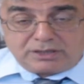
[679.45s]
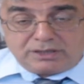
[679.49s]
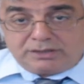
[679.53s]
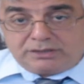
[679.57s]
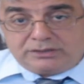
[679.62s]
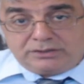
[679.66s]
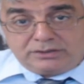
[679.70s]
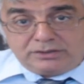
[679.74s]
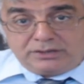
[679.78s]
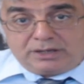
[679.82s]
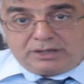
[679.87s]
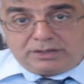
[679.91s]

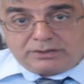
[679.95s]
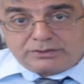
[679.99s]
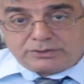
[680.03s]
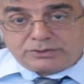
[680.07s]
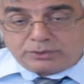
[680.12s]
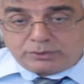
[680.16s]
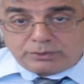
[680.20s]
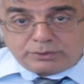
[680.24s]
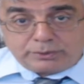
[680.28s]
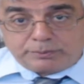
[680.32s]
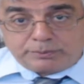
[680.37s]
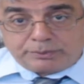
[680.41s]

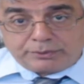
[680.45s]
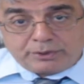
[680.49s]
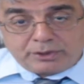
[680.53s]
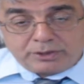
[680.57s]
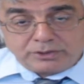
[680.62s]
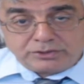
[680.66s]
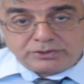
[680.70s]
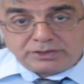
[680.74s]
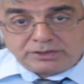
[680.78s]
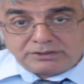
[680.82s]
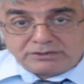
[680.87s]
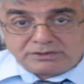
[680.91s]
ideas or
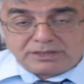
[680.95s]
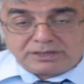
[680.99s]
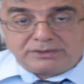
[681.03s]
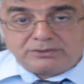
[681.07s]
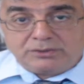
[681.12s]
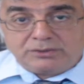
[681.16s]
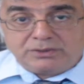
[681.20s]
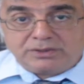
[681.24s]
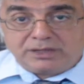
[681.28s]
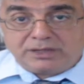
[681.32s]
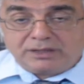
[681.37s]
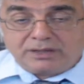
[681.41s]
projects that
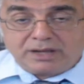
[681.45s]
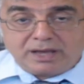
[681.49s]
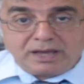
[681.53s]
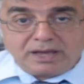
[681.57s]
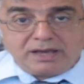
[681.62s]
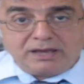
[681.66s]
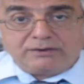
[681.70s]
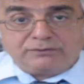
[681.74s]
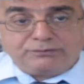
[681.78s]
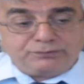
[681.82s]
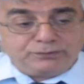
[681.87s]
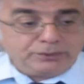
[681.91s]
you can
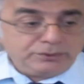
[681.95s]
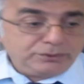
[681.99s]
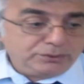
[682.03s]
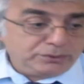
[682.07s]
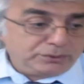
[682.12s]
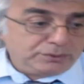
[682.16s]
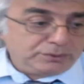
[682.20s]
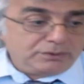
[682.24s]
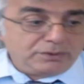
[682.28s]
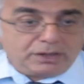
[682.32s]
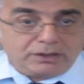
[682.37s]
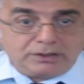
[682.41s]
have for
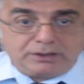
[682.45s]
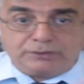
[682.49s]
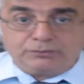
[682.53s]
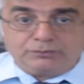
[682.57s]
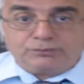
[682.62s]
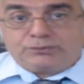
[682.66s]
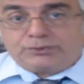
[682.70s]
your life,